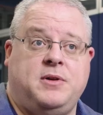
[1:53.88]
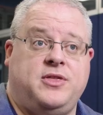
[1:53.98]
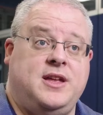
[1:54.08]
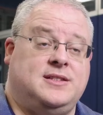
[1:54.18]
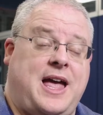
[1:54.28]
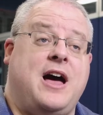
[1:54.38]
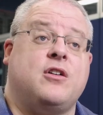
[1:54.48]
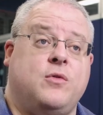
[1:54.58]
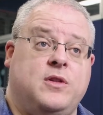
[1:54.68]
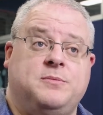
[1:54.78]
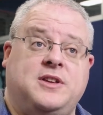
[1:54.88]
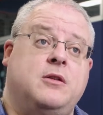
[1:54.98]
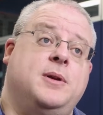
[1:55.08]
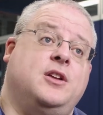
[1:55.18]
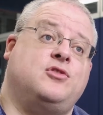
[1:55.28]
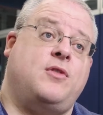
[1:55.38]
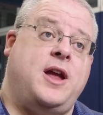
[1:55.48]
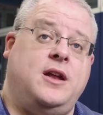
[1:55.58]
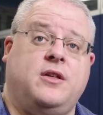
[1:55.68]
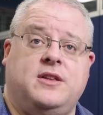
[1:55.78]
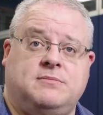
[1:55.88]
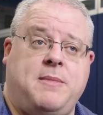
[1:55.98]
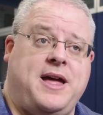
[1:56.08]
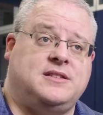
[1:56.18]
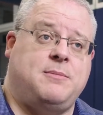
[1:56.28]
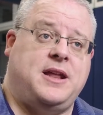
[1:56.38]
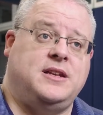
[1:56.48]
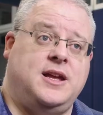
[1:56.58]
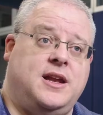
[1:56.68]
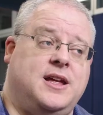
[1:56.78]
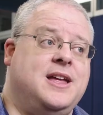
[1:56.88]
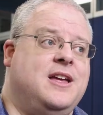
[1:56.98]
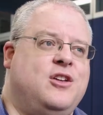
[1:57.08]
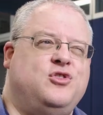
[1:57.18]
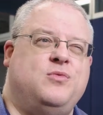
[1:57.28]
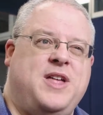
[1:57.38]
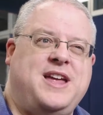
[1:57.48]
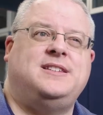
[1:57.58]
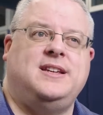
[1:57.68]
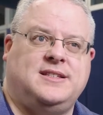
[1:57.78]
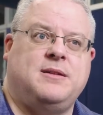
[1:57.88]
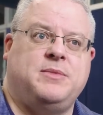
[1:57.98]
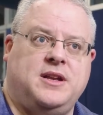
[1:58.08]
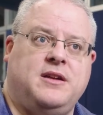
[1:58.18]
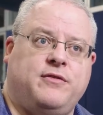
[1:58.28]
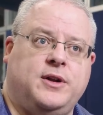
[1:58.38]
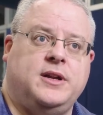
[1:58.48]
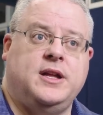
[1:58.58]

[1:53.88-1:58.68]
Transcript: but these algorithms that are being trained on this mass amount of data, do they see something different?